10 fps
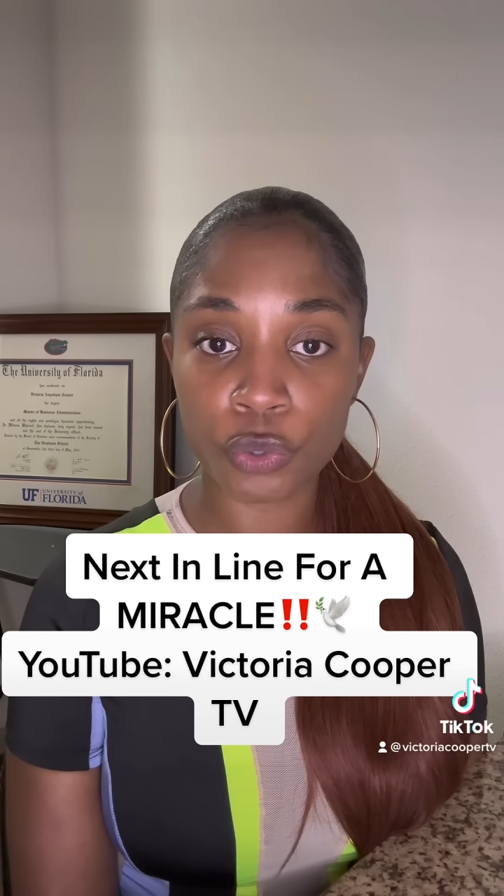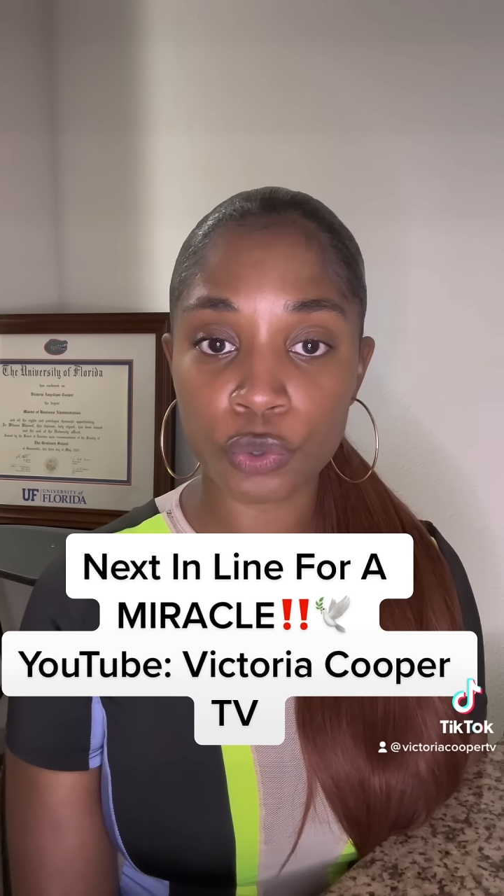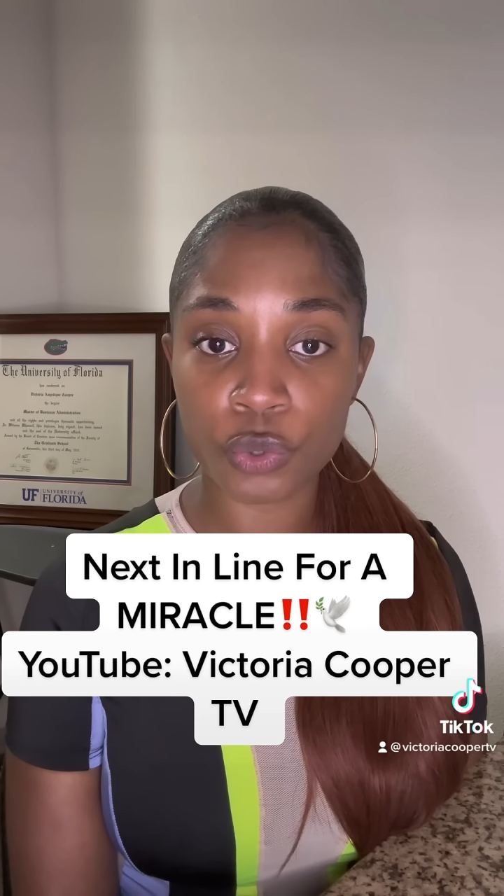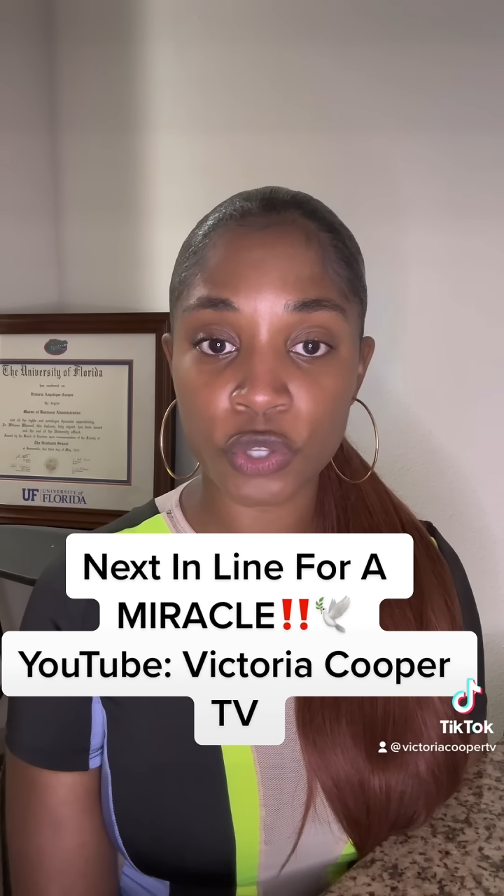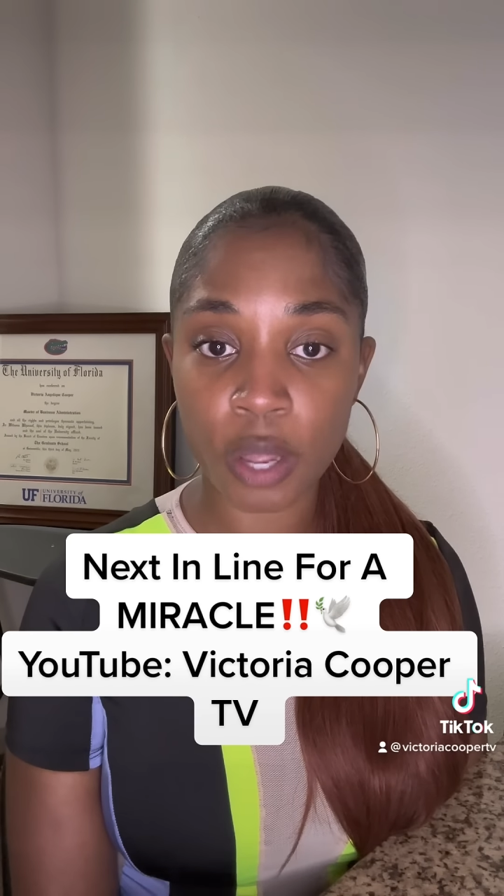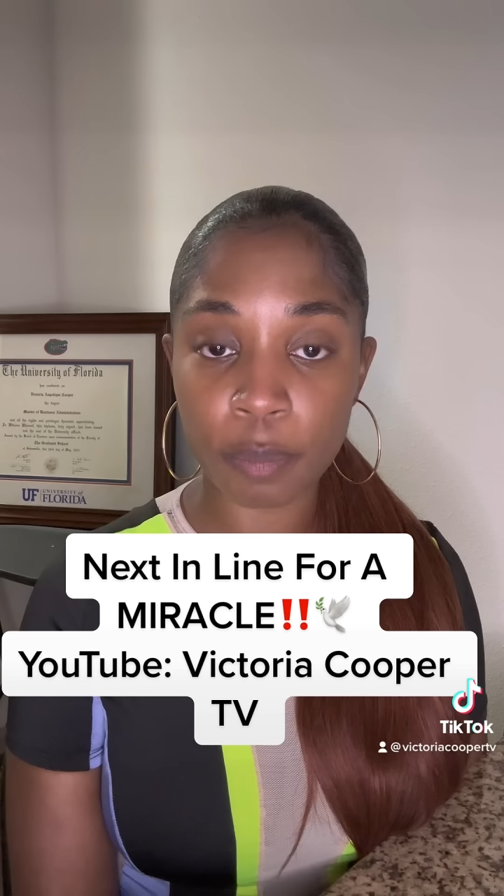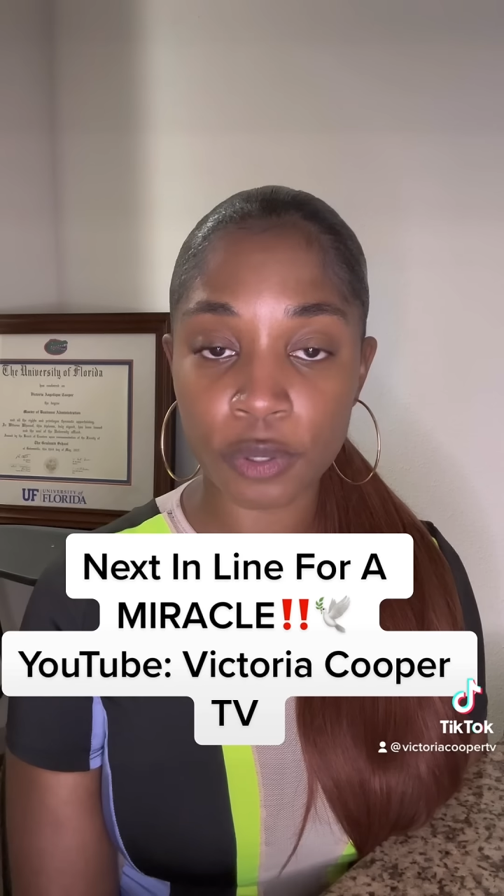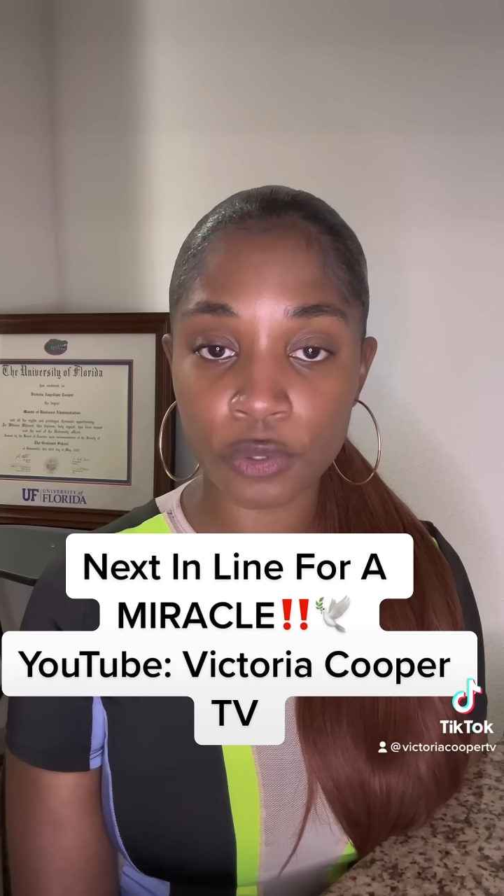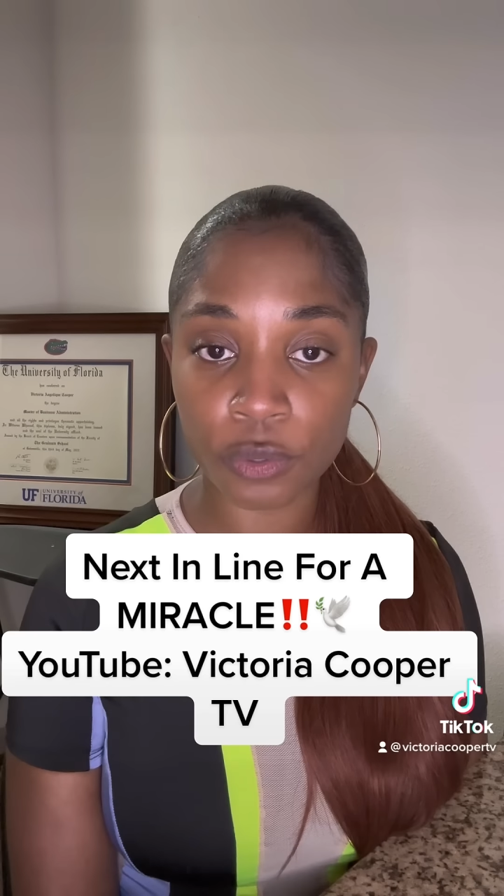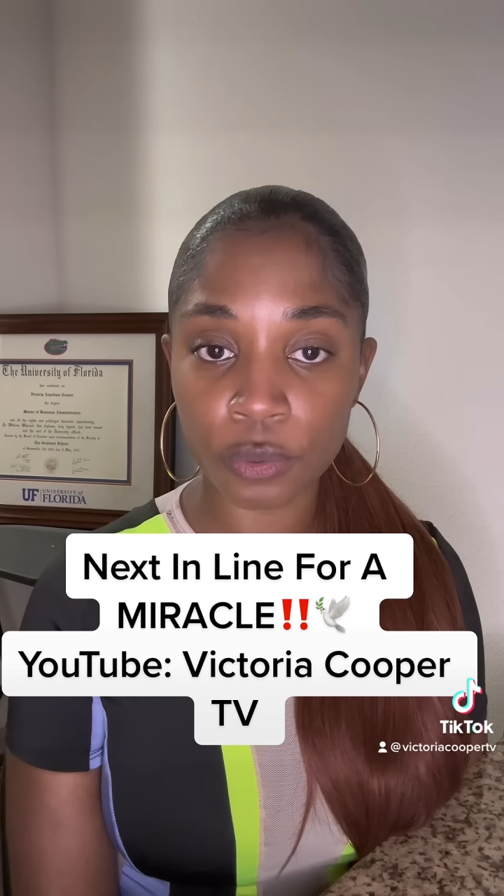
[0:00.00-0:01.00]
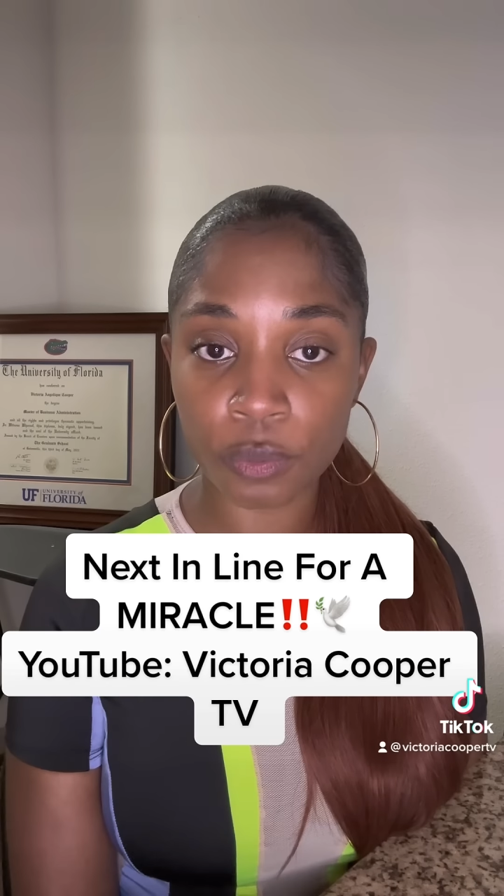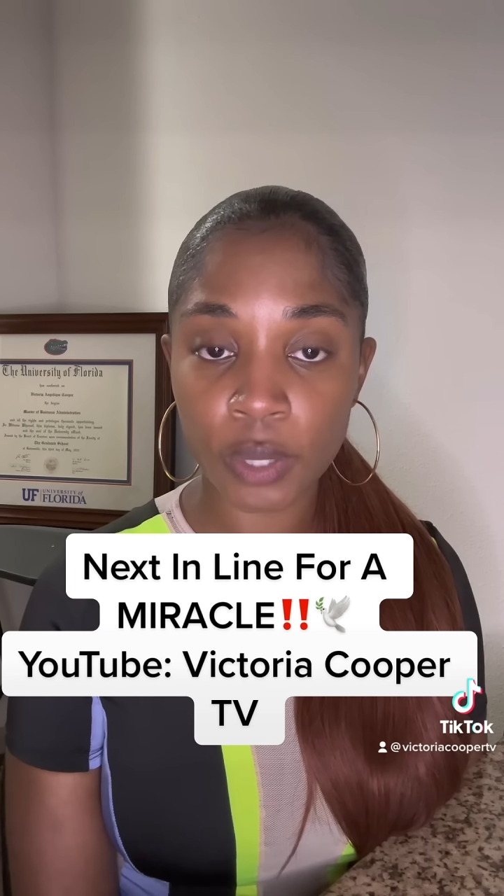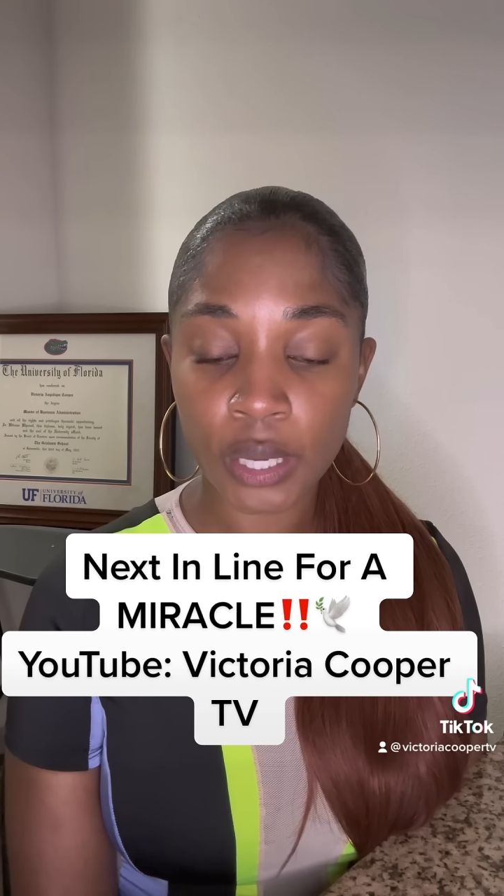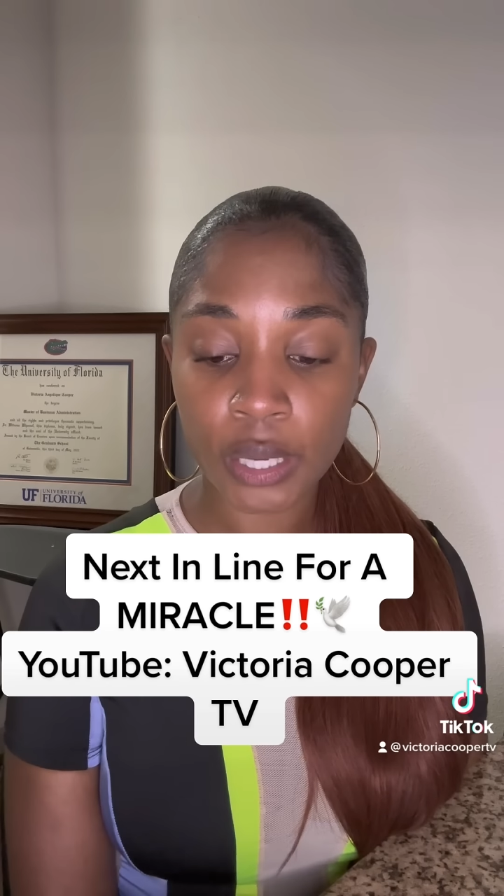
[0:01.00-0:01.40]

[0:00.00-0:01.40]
to step into